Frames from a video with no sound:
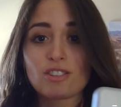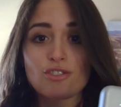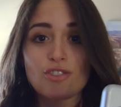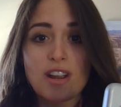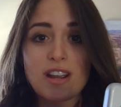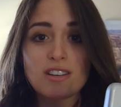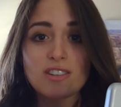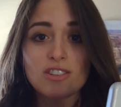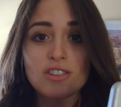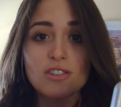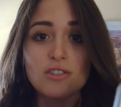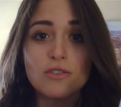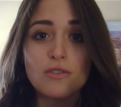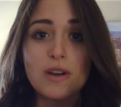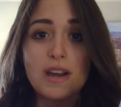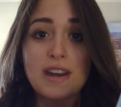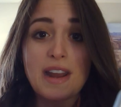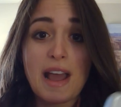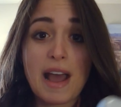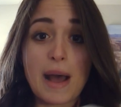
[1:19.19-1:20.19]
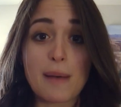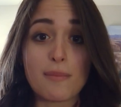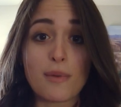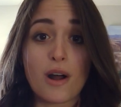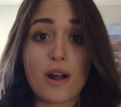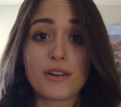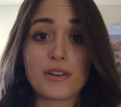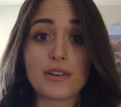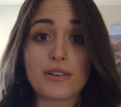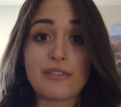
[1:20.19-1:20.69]
straight to an app
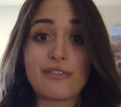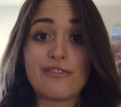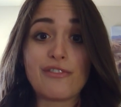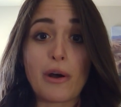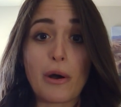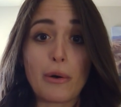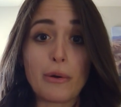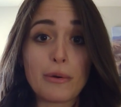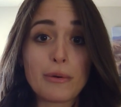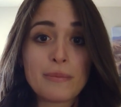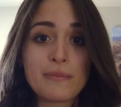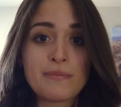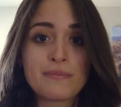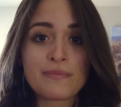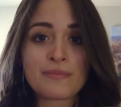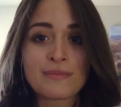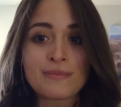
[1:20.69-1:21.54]
on your phone,